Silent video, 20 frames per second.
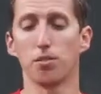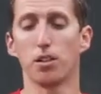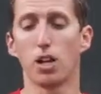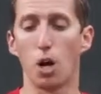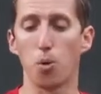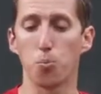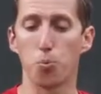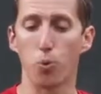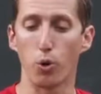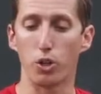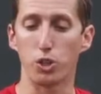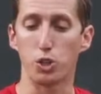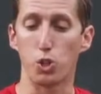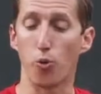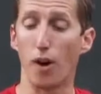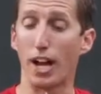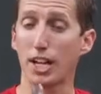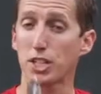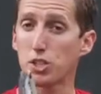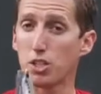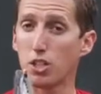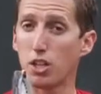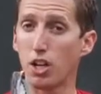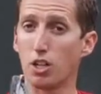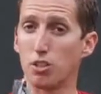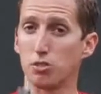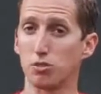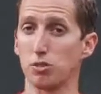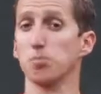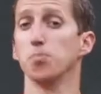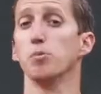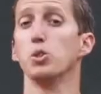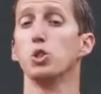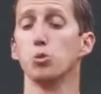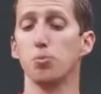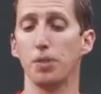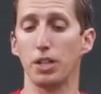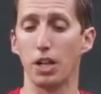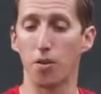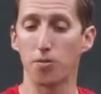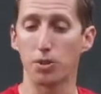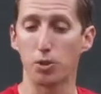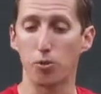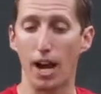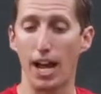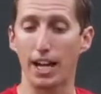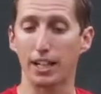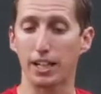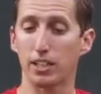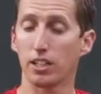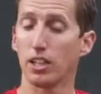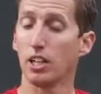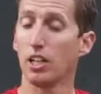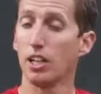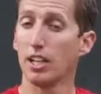upward direction of movement of the racket,